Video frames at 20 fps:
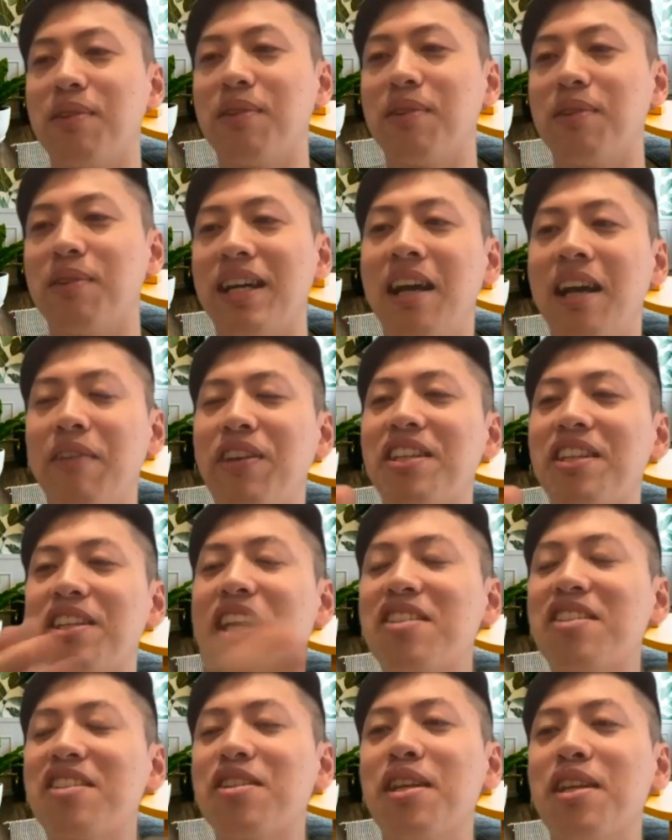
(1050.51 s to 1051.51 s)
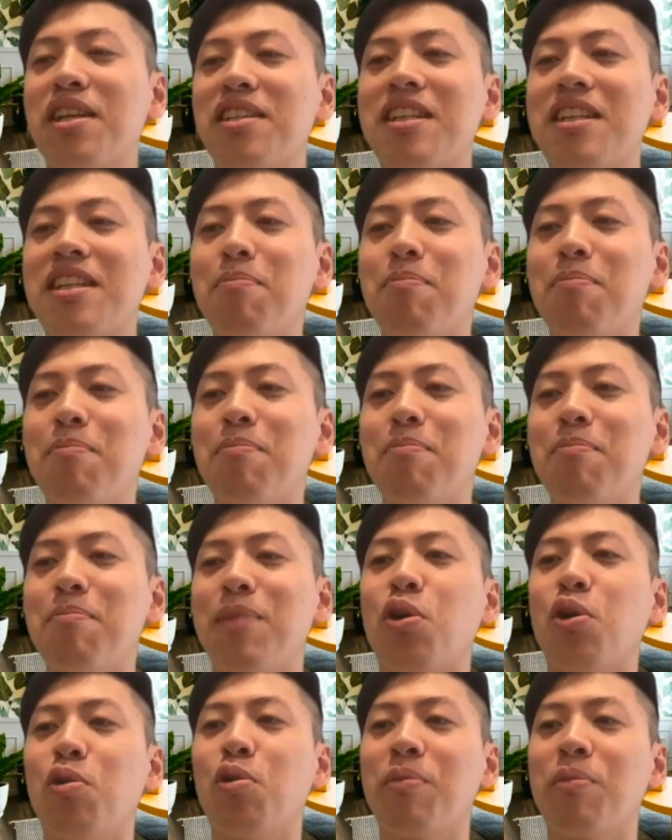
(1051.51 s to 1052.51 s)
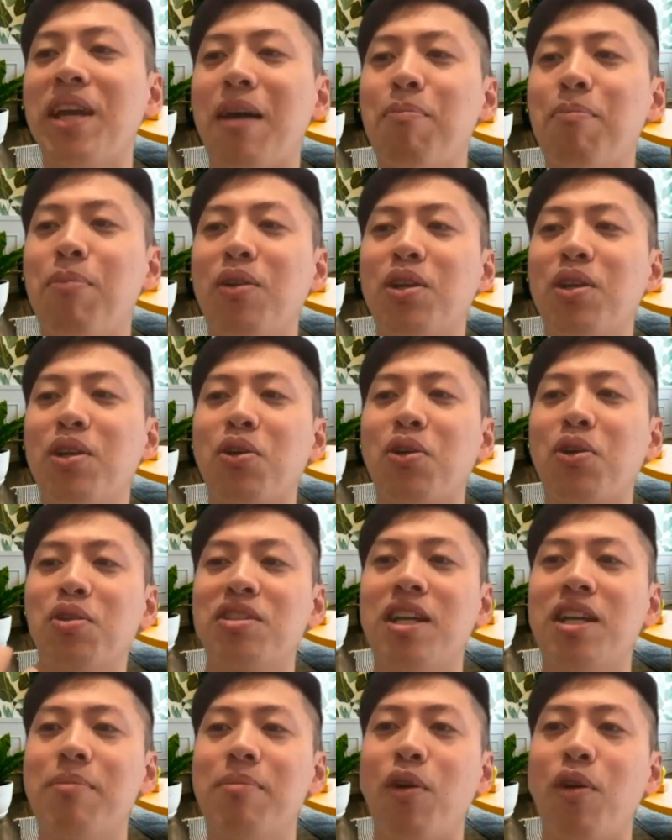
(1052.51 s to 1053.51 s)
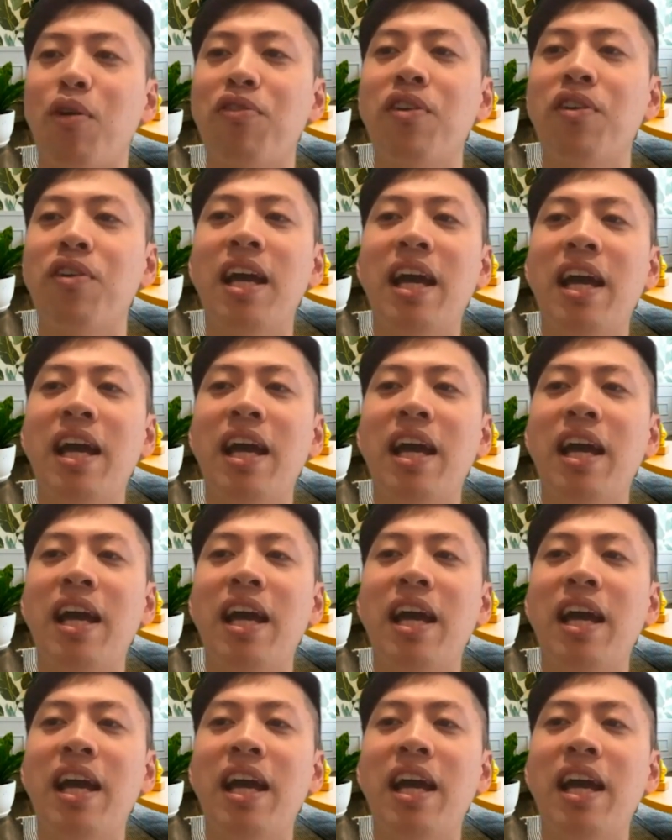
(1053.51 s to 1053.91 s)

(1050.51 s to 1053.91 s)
I think yesterday somebody told me about the concept of